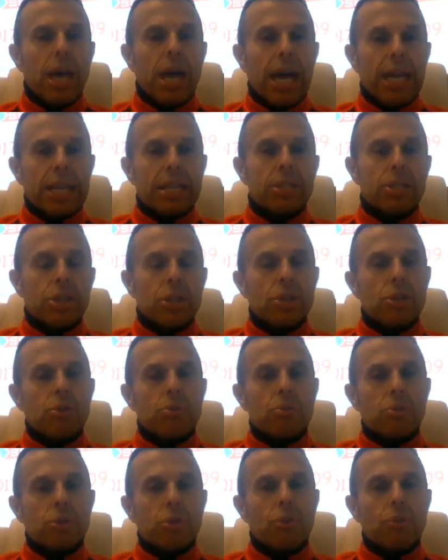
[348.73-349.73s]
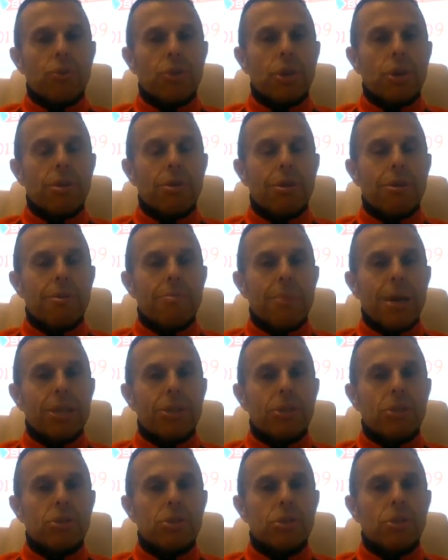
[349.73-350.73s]
and to use other
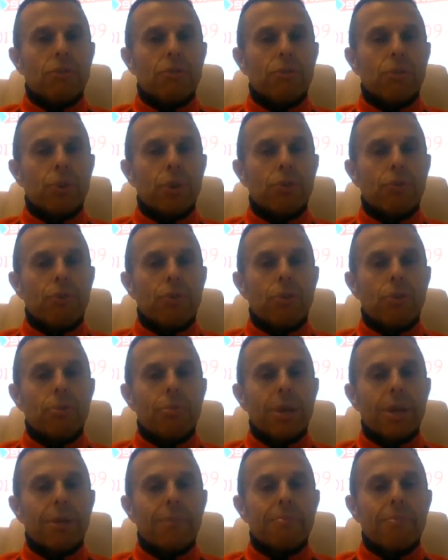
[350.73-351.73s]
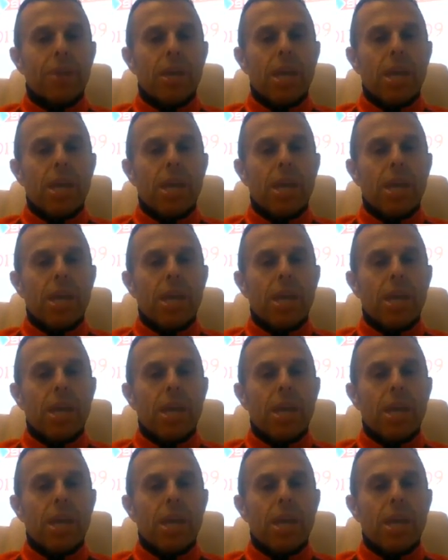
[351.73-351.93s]
methods of void forming.